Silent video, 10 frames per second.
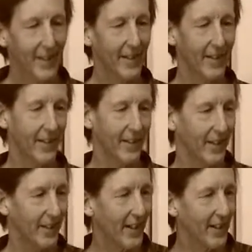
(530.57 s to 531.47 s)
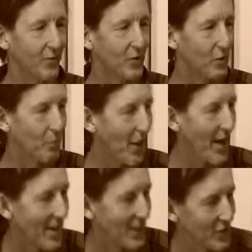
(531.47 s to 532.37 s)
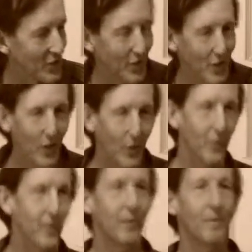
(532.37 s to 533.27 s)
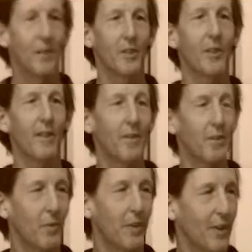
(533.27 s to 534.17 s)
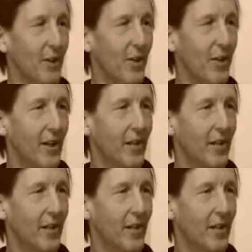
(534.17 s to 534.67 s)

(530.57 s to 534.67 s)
And, well, we all do that. I'm surprised, you know, when someone says, oh, that was really good.